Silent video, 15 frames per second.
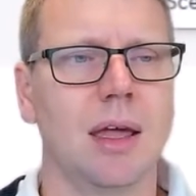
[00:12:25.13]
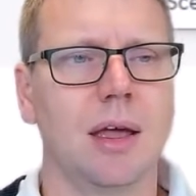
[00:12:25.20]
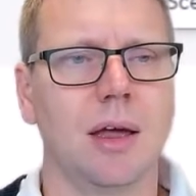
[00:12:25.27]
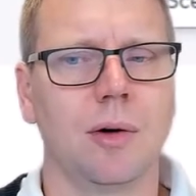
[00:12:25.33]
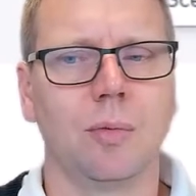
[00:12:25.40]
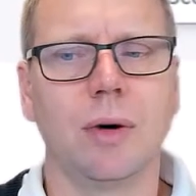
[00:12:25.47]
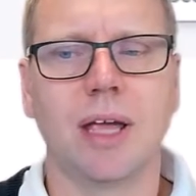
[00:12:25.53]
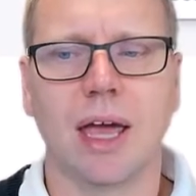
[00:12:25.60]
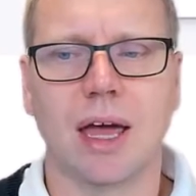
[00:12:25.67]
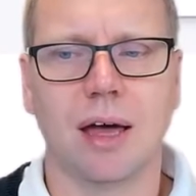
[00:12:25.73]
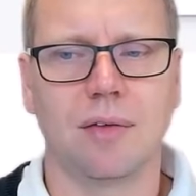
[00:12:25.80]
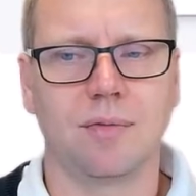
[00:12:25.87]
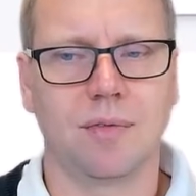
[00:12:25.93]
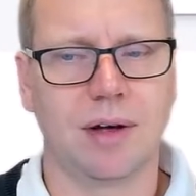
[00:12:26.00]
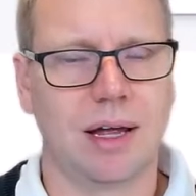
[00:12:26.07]
We
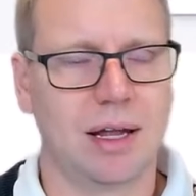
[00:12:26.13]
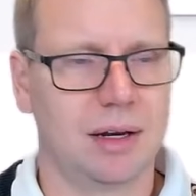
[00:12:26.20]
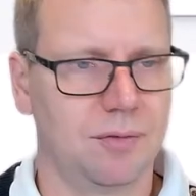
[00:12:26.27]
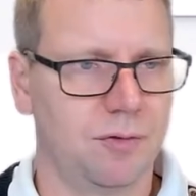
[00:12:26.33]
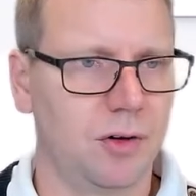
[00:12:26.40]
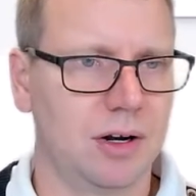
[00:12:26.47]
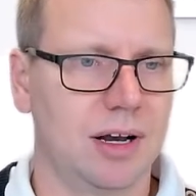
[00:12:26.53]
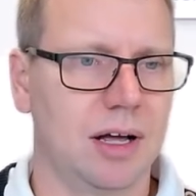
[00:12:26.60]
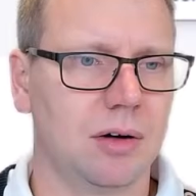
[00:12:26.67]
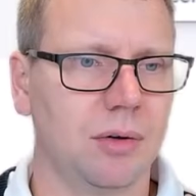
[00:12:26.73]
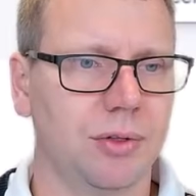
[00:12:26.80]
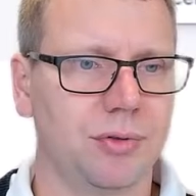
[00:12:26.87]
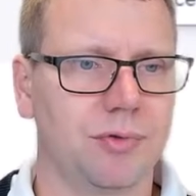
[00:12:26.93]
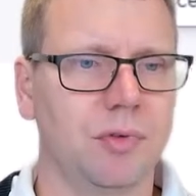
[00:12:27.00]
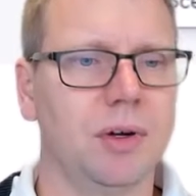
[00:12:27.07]
have, for now,
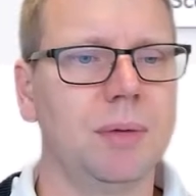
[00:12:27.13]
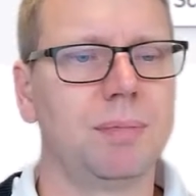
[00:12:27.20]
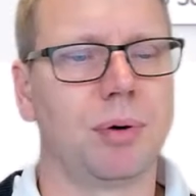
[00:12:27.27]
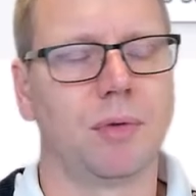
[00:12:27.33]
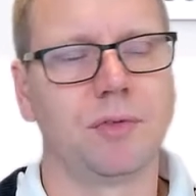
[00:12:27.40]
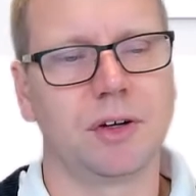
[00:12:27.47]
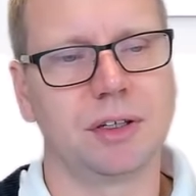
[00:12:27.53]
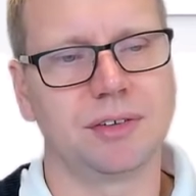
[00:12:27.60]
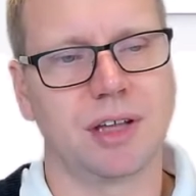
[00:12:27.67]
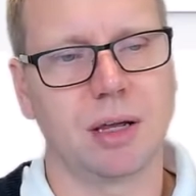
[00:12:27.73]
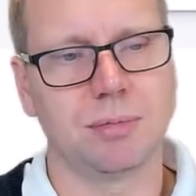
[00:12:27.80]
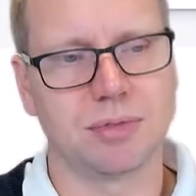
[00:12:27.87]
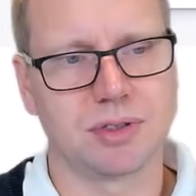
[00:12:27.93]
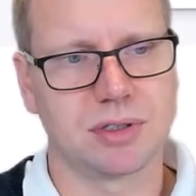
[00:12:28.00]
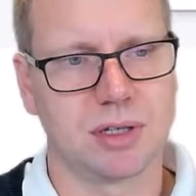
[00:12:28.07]
3 profile
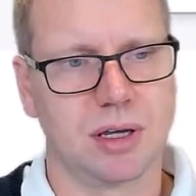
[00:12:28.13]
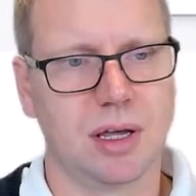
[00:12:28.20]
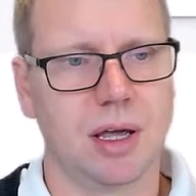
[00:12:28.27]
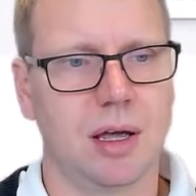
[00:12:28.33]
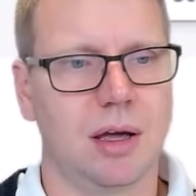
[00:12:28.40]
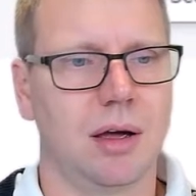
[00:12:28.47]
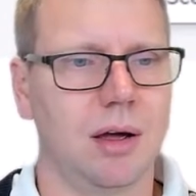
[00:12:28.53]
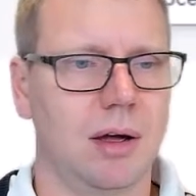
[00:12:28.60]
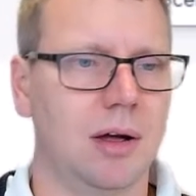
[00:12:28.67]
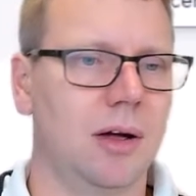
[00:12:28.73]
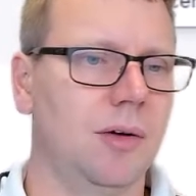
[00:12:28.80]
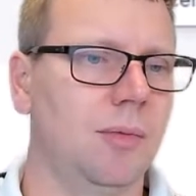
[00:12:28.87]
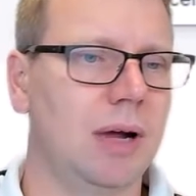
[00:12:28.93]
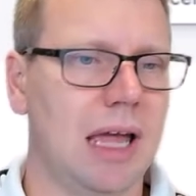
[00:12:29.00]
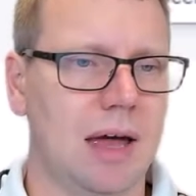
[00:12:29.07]
types.
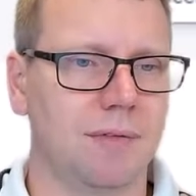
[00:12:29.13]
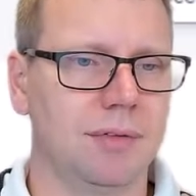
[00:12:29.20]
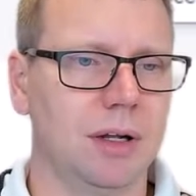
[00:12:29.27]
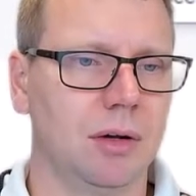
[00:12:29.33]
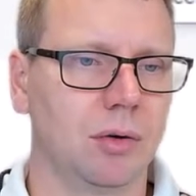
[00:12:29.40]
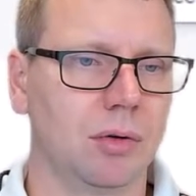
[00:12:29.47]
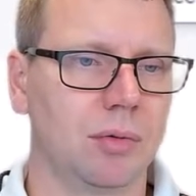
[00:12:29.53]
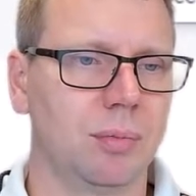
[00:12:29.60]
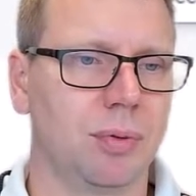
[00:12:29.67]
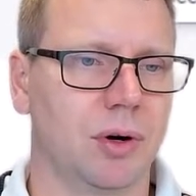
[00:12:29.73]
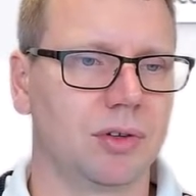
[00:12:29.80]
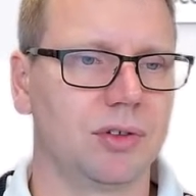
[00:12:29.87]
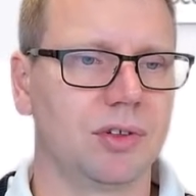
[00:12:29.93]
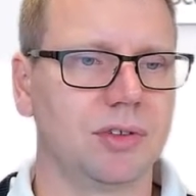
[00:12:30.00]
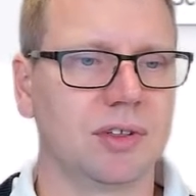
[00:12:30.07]
We have the local
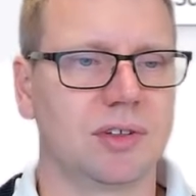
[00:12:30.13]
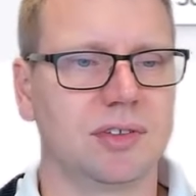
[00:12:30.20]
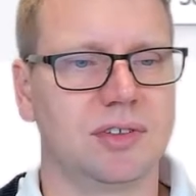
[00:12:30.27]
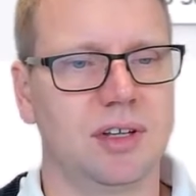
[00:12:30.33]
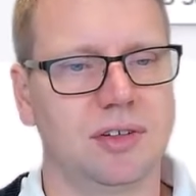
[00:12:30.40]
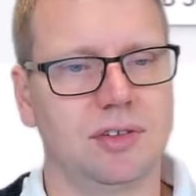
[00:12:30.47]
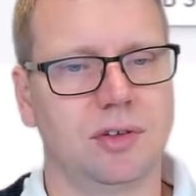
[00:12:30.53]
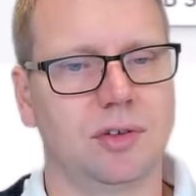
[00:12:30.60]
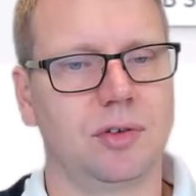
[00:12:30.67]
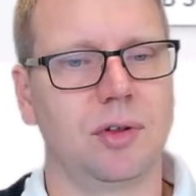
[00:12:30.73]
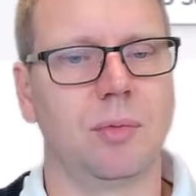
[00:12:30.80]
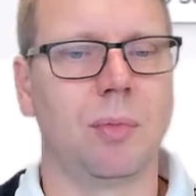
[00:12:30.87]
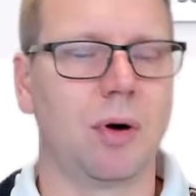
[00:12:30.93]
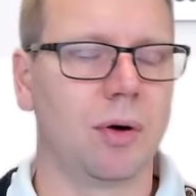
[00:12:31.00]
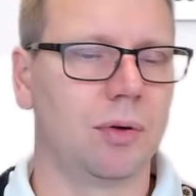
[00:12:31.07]
processes. This is the
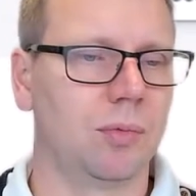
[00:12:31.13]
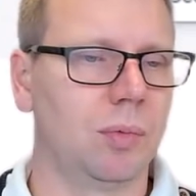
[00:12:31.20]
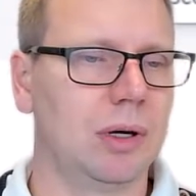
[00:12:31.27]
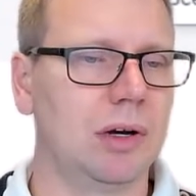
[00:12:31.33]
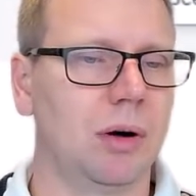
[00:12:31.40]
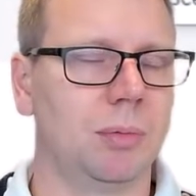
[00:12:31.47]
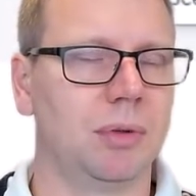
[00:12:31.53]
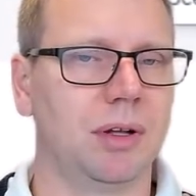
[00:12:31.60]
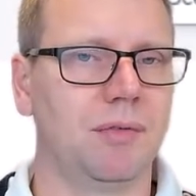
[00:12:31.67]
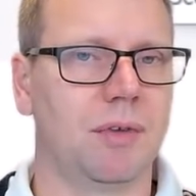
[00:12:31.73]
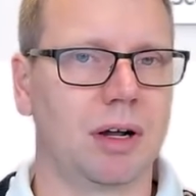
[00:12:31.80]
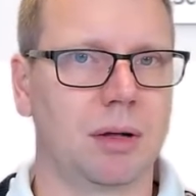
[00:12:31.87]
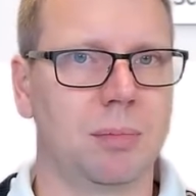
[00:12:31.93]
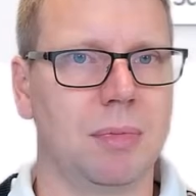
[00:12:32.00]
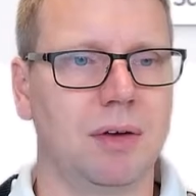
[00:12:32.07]
one we normally
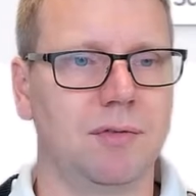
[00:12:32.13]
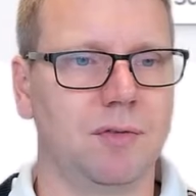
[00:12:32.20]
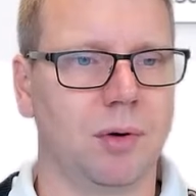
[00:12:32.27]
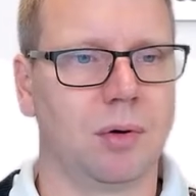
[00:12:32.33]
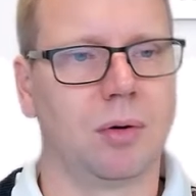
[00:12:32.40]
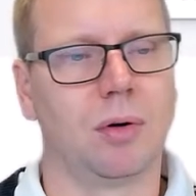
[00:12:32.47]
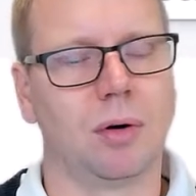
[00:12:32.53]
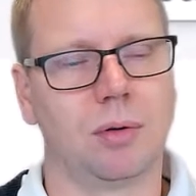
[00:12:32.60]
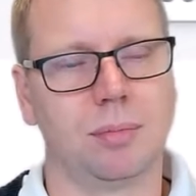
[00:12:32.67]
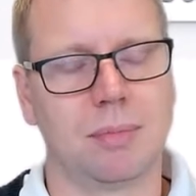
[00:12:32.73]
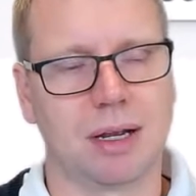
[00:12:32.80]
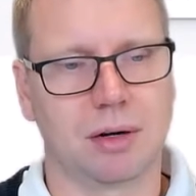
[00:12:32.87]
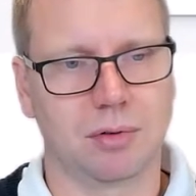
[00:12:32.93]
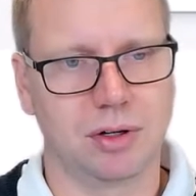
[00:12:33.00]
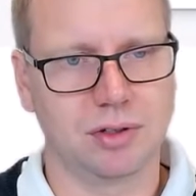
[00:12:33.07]
recommend for
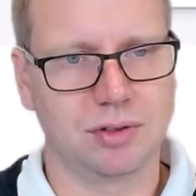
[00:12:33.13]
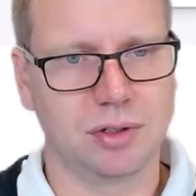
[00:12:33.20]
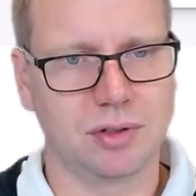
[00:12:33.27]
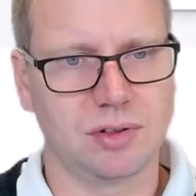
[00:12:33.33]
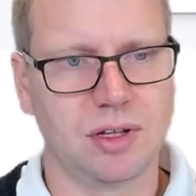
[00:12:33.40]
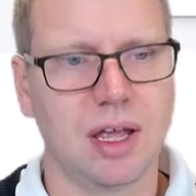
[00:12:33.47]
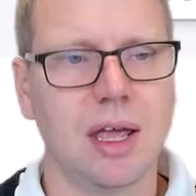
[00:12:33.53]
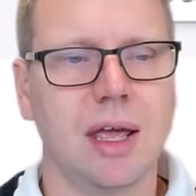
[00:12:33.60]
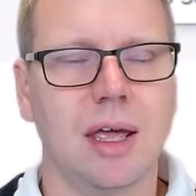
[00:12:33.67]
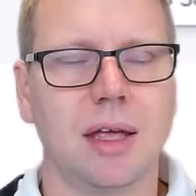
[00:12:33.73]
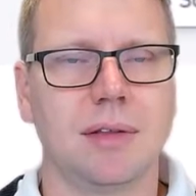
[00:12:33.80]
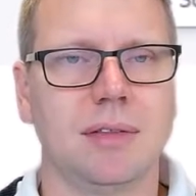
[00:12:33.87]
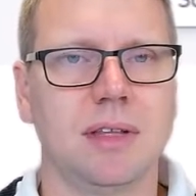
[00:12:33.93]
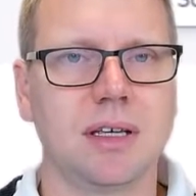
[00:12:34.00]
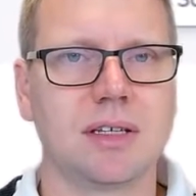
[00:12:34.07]
migrations.
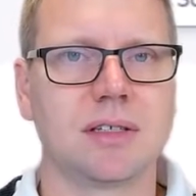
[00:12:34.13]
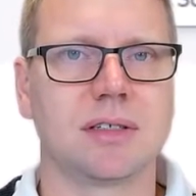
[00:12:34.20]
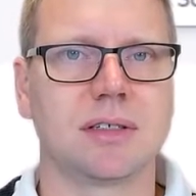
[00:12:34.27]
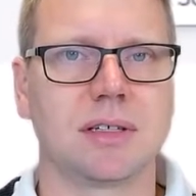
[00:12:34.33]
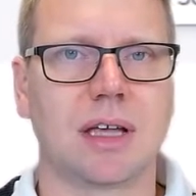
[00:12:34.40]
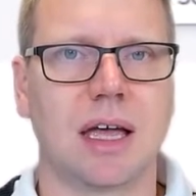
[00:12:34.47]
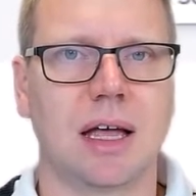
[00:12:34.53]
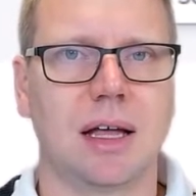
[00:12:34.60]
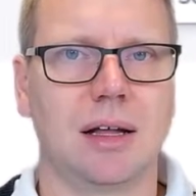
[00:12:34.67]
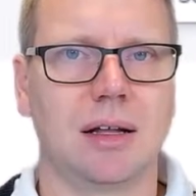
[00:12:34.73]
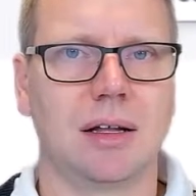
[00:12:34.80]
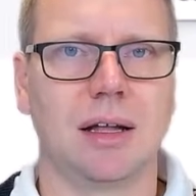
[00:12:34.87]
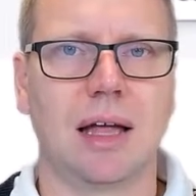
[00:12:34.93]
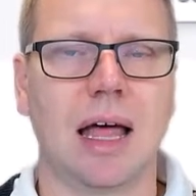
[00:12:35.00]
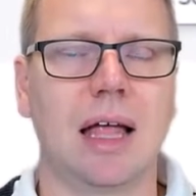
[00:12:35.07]
This
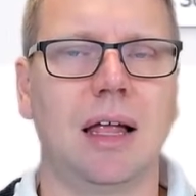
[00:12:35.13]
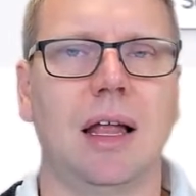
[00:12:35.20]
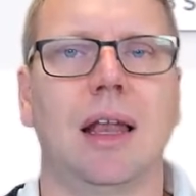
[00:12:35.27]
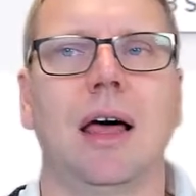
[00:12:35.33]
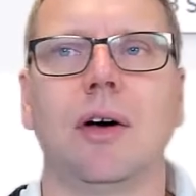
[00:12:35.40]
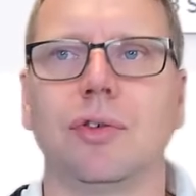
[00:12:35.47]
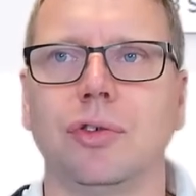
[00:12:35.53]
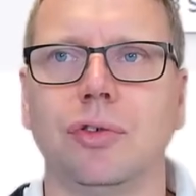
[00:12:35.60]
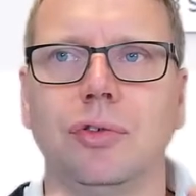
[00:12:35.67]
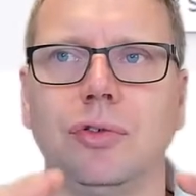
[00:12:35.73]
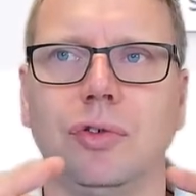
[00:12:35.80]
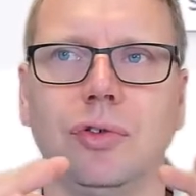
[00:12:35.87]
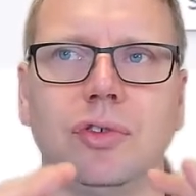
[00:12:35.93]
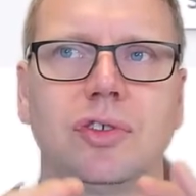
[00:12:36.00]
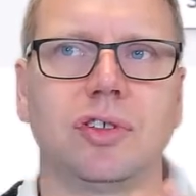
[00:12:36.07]
allows you
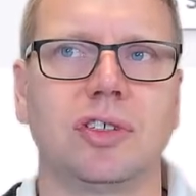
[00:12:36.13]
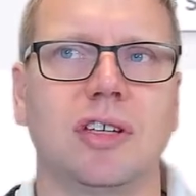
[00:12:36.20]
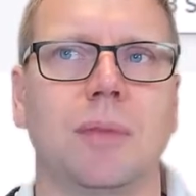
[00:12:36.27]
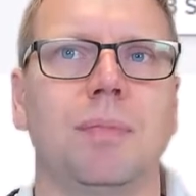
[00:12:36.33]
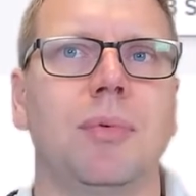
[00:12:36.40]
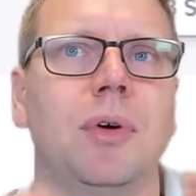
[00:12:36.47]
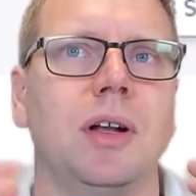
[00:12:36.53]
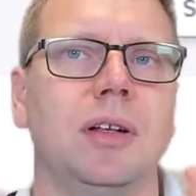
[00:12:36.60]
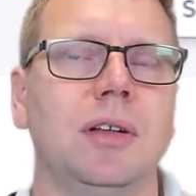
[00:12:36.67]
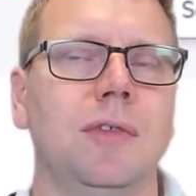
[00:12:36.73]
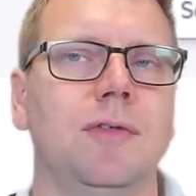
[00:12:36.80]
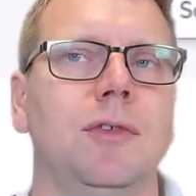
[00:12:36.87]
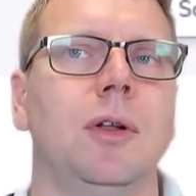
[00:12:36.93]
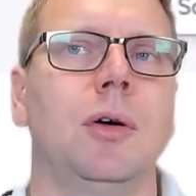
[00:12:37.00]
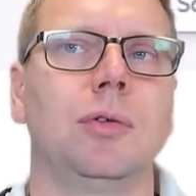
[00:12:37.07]
to separate the
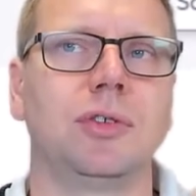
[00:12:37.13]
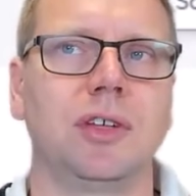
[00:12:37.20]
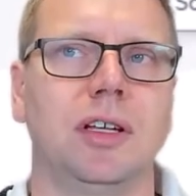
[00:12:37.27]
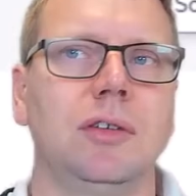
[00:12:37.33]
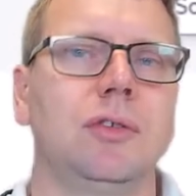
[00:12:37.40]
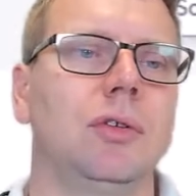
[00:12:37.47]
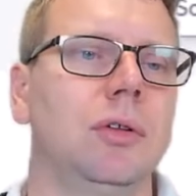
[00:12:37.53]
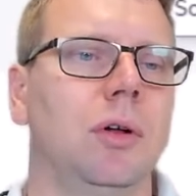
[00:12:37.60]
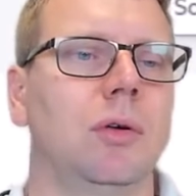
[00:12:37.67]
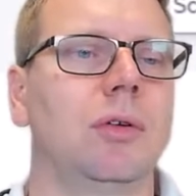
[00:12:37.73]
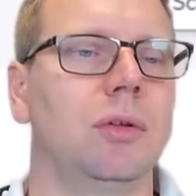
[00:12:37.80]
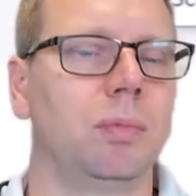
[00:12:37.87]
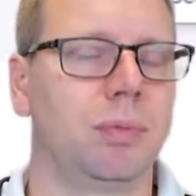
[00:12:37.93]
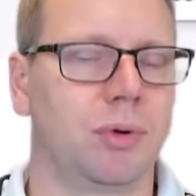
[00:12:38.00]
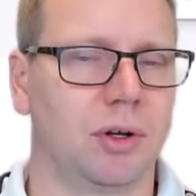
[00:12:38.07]
flows into
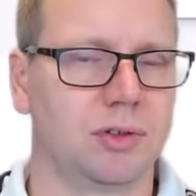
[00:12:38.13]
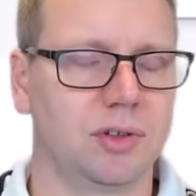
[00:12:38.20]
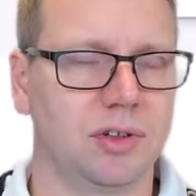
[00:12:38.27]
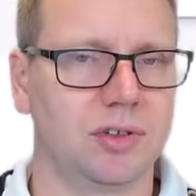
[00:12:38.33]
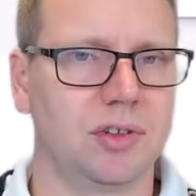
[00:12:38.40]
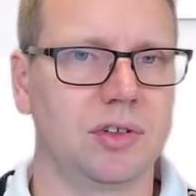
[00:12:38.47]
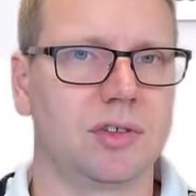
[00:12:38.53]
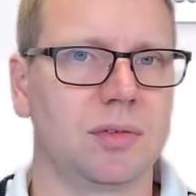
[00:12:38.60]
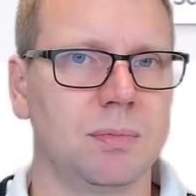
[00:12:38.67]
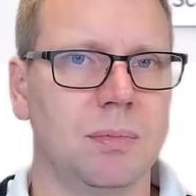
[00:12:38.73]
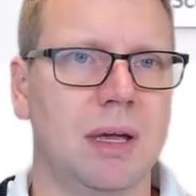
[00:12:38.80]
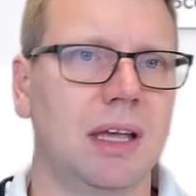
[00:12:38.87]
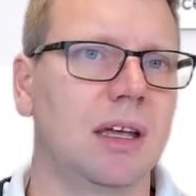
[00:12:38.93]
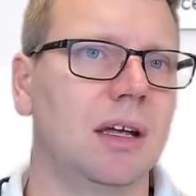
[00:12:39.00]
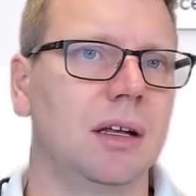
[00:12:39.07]
local processes,
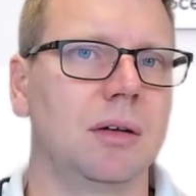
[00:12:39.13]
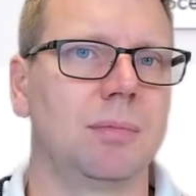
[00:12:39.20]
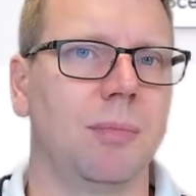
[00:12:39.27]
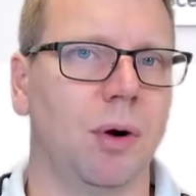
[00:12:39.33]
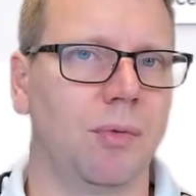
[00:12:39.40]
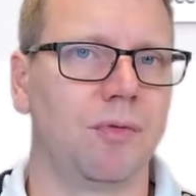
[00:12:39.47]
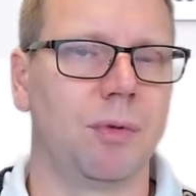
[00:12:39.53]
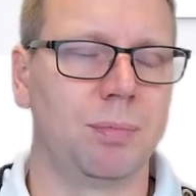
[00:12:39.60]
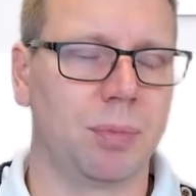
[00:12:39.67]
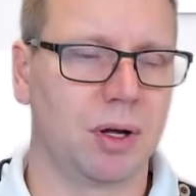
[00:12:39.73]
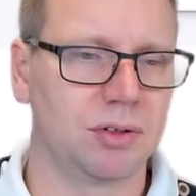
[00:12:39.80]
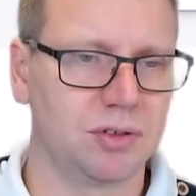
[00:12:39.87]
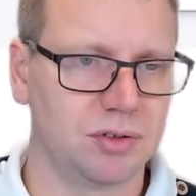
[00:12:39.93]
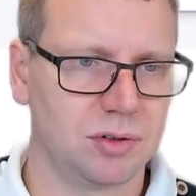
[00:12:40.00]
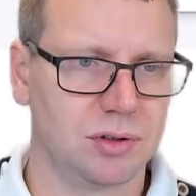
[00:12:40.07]
making it more
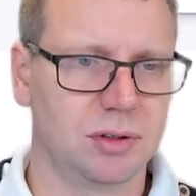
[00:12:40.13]
robust.